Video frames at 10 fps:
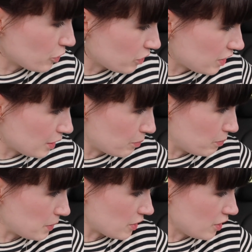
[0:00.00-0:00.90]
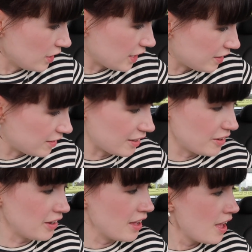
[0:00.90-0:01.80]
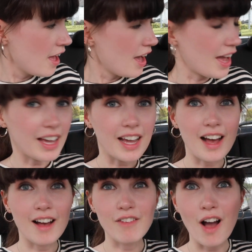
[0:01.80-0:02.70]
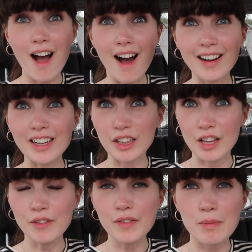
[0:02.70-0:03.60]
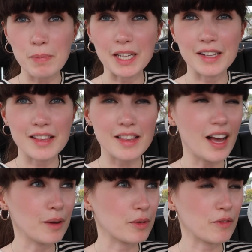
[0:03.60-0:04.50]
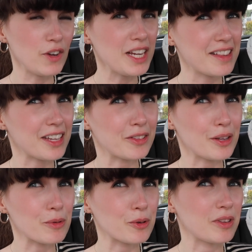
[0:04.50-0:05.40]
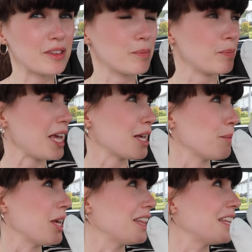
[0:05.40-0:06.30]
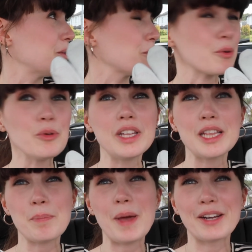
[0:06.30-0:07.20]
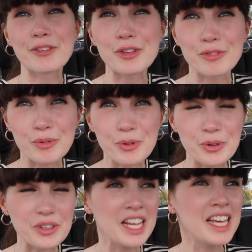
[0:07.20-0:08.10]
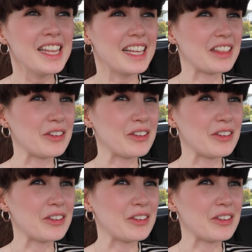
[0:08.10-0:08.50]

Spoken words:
so you see I'm bizarrely kitted out. I have gloves because I was very scared that he was going to peck me, and then it was only the peril of the road that I